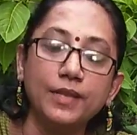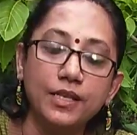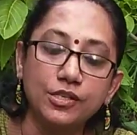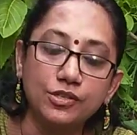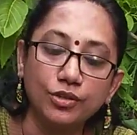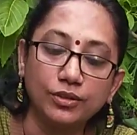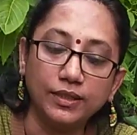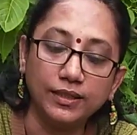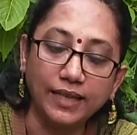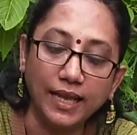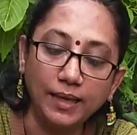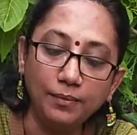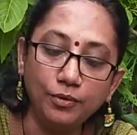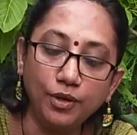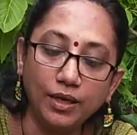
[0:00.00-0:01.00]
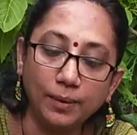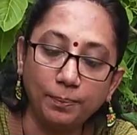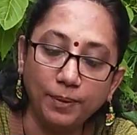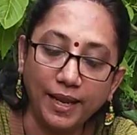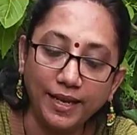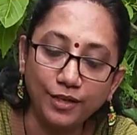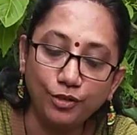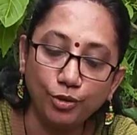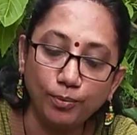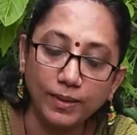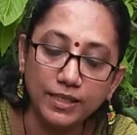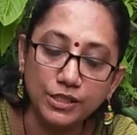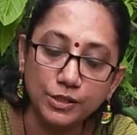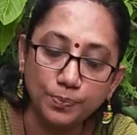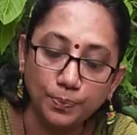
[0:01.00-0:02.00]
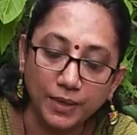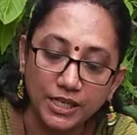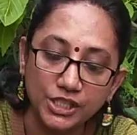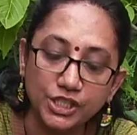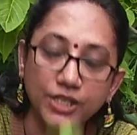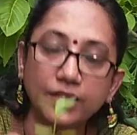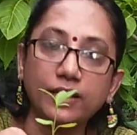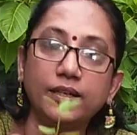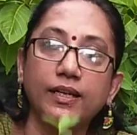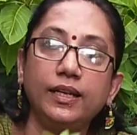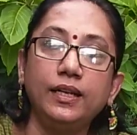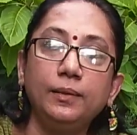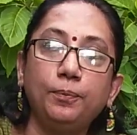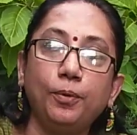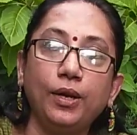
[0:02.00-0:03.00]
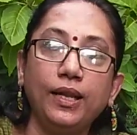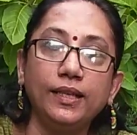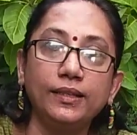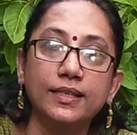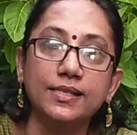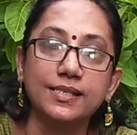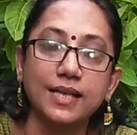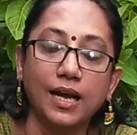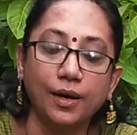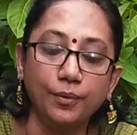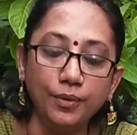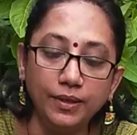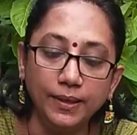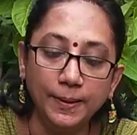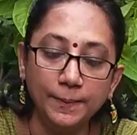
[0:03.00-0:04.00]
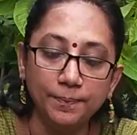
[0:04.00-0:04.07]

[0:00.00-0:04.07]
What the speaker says: So the time you are applying too much pressure in pulling this out,